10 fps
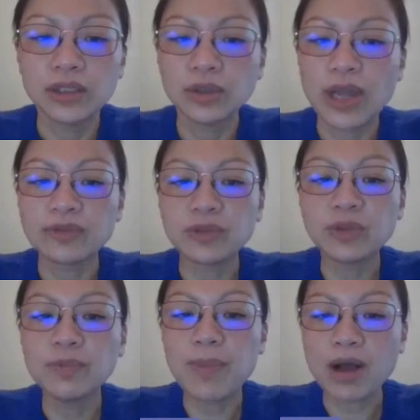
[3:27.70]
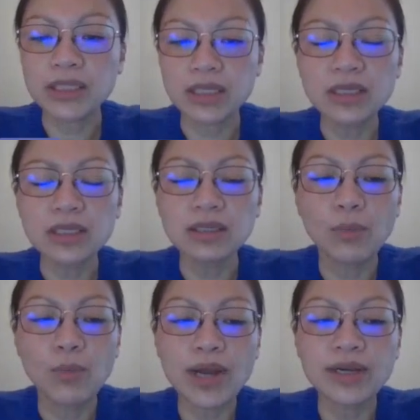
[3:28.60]
you'll have two boxes.
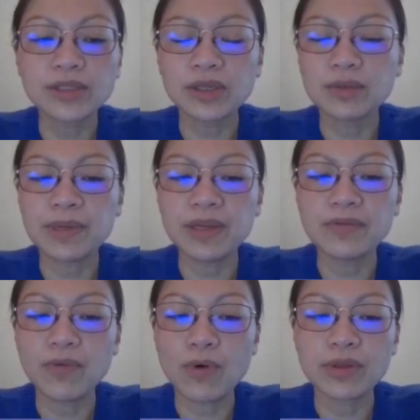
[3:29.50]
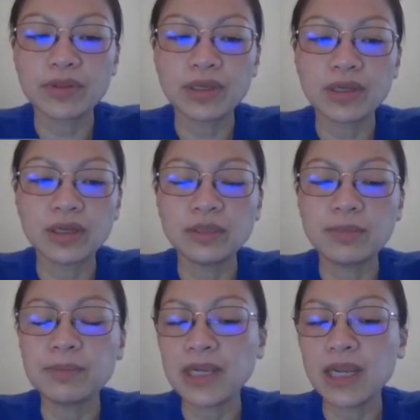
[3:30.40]
One is going to be for the
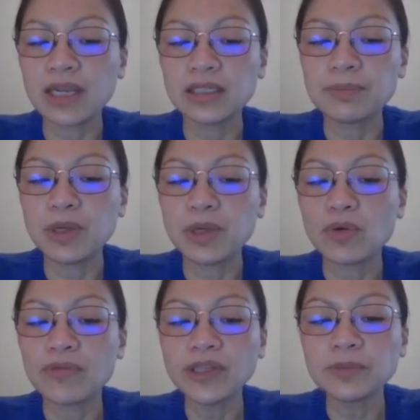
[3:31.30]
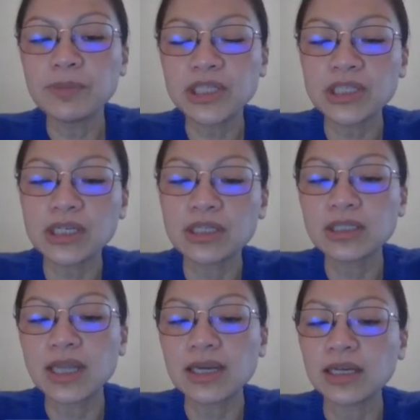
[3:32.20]
DPPA, DPO field
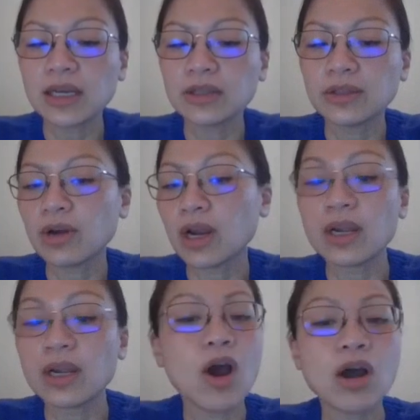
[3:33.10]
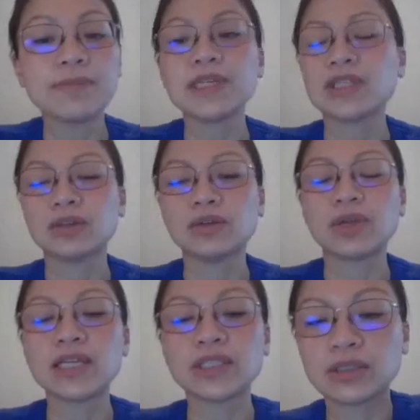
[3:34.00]
missions, and the other are non-mission
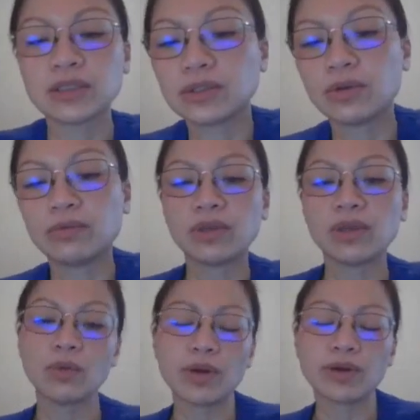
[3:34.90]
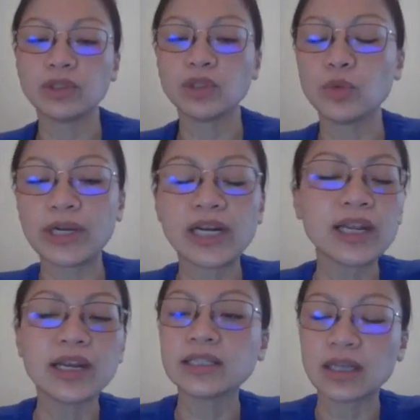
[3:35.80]
locations. So if you're one of the UN
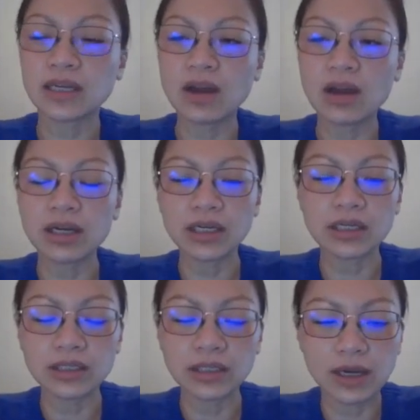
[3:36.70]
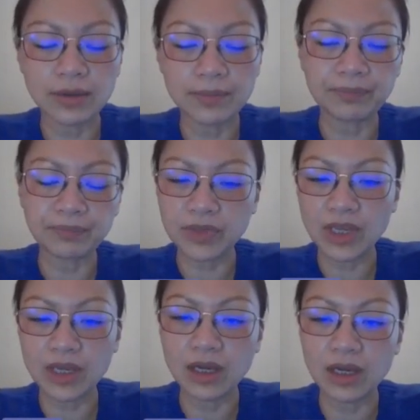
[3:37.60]
clinics that are not in
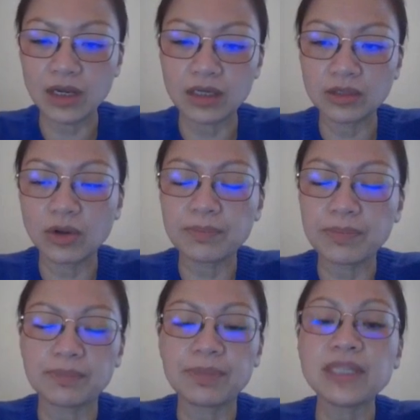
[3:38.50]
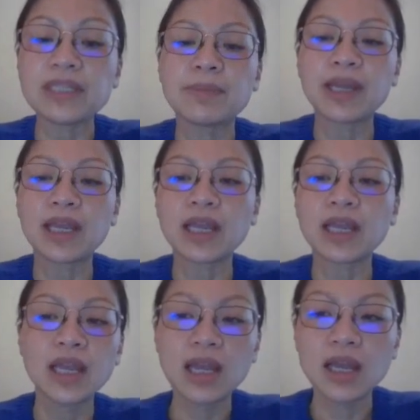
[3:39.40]
the peacekeeping